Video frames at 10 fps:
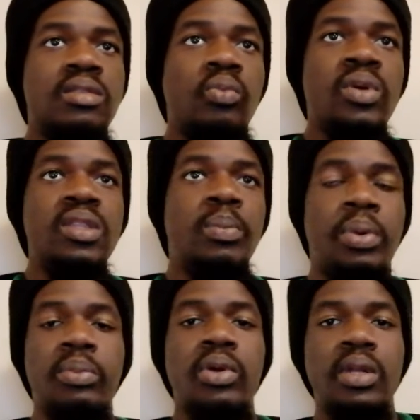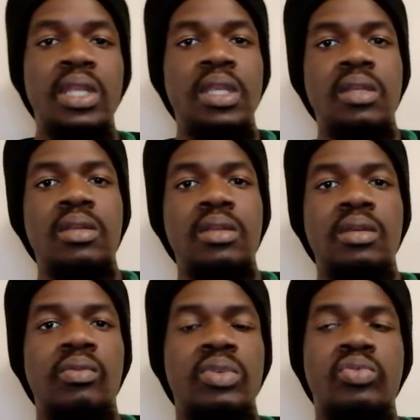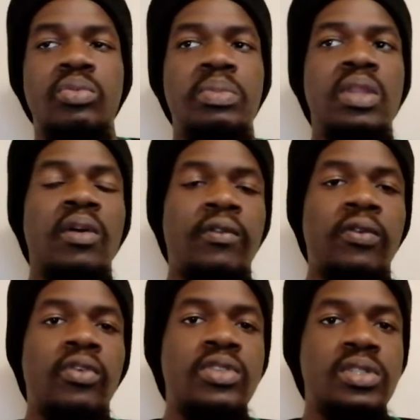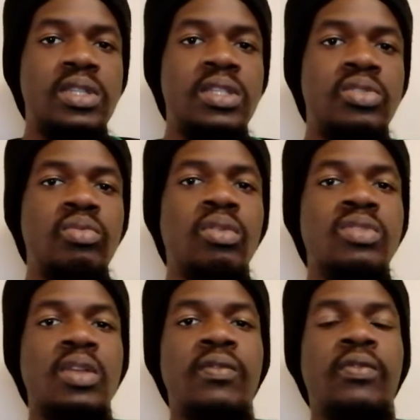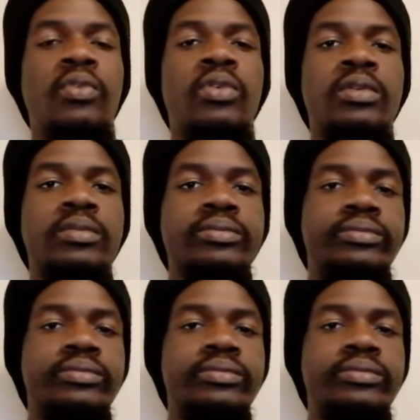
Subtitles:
win the Premier League, which would be their first since 2004,